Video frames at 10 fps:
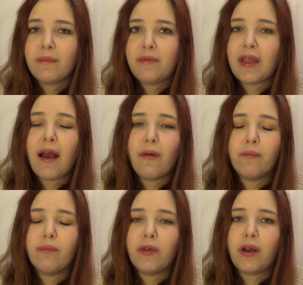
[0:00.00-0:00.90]

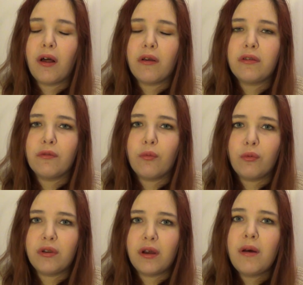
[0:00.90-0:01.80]
down the glass of
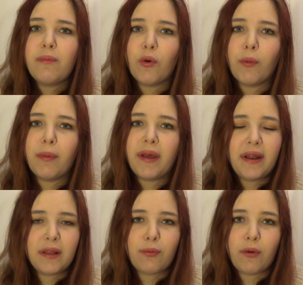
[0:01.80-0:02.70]
water, probably,
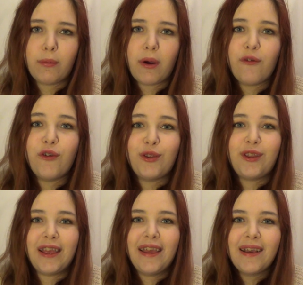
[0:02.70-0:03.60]
and that's probably why I feel
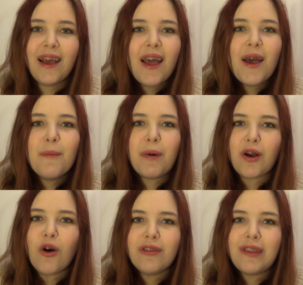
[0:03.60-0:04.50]
sick.
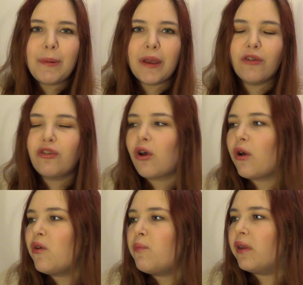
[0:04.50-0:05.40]
But I can't sip it, I just
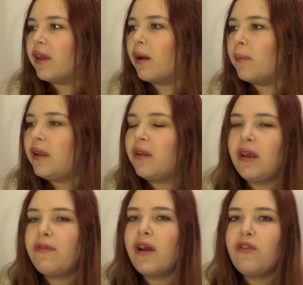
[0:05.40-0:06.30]
can't help it. I mean,
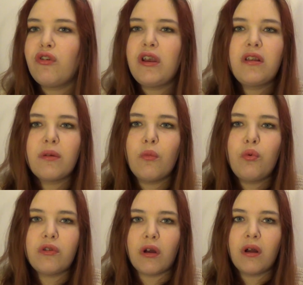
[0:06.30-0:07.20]
if I drink some
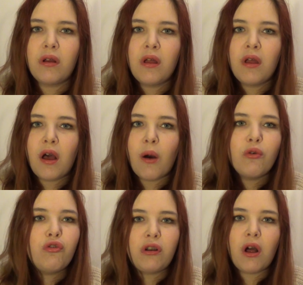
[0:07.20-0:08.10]
water, I
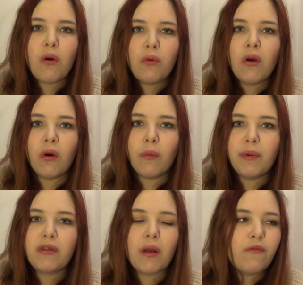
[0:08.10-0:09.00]
won't drink the whole lot
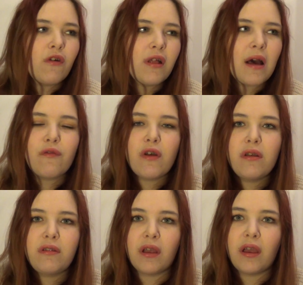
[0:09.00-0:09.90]
because I'm that
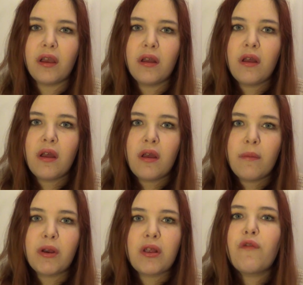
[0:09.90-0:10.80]
thirsty.
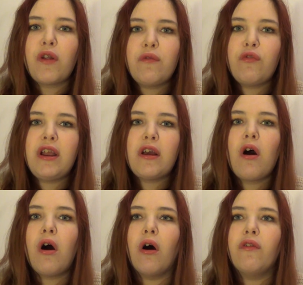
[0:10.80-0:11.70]
Because I find it really
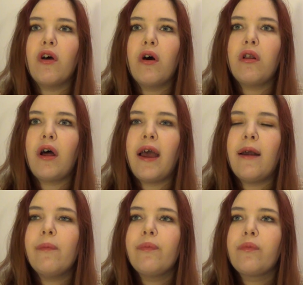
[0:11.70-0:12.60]
hard that,
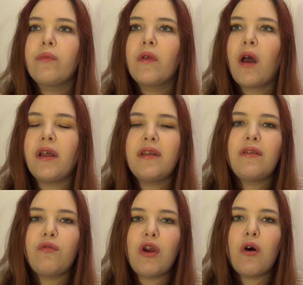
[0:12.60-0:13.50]
like, I know it
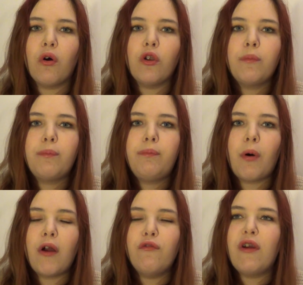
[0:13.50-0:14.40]
sounds really odd,
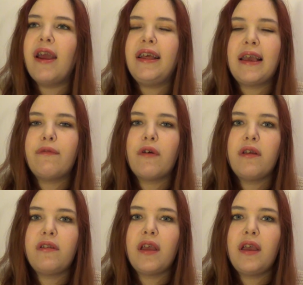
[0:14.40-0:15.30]
but I rarely get
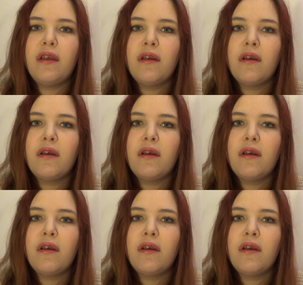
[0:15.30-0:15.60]
thirsty.